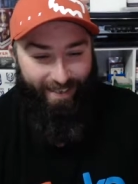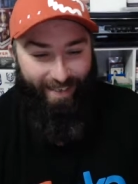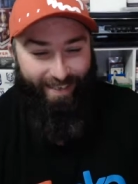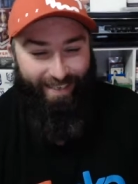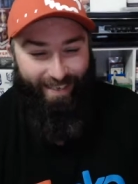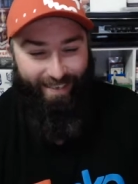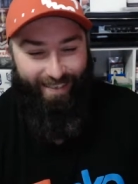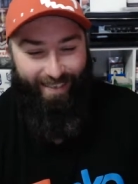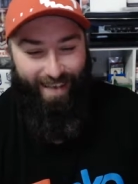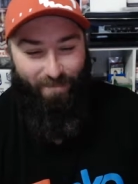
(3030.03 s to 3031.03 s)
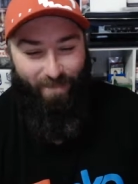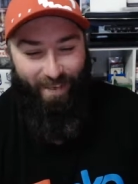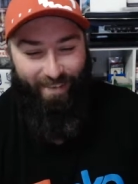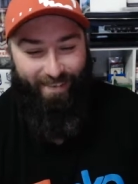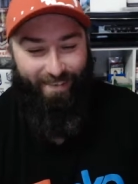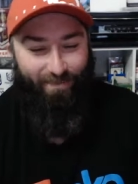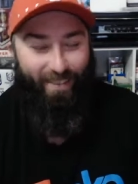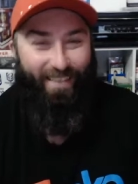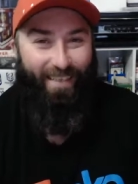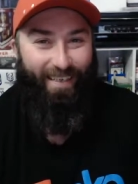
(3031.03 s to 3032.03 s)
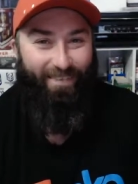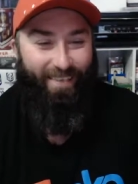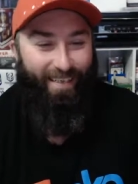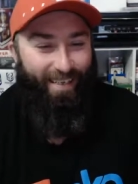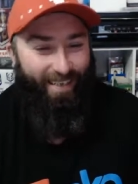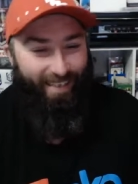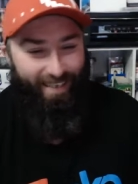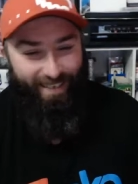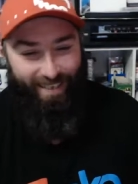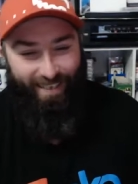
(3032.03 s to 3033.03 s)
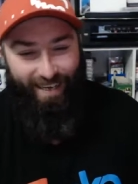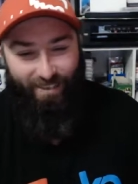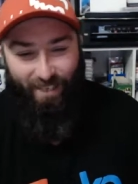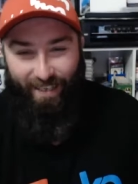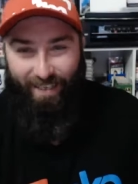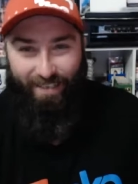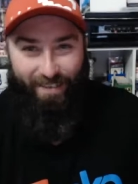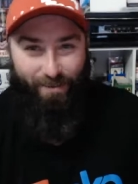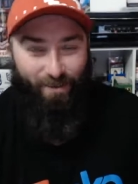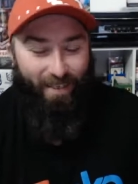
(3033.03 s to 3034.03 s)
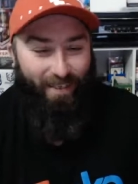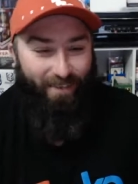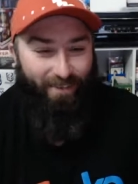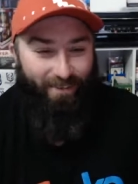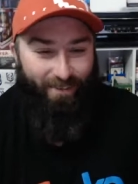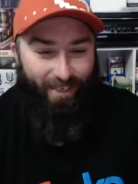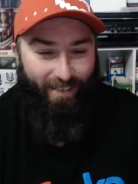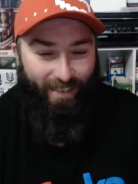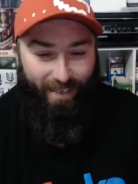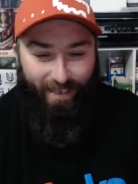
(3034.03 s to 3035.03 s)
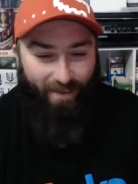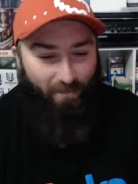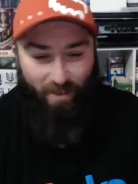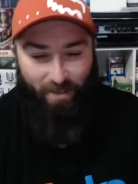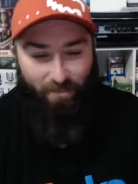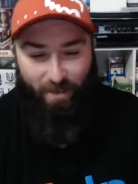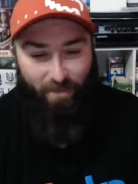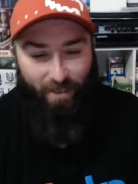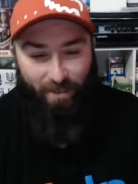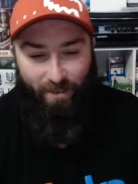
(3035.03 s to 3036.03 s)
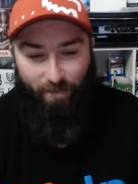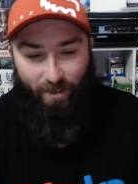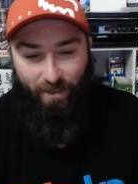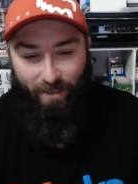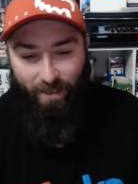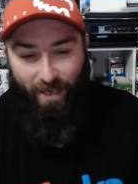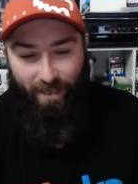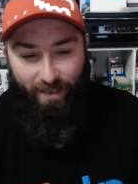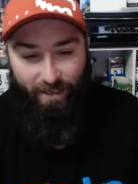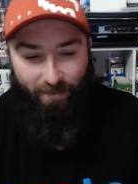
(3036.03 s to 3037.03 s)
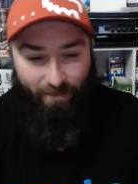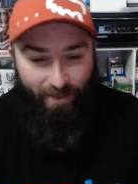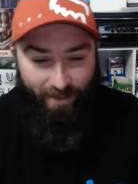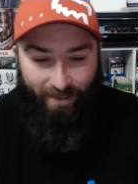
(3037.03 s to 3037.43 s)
I'm telling you, that button should be taped. There's N H L as well. Check that out. There mustn't be many spots in that left.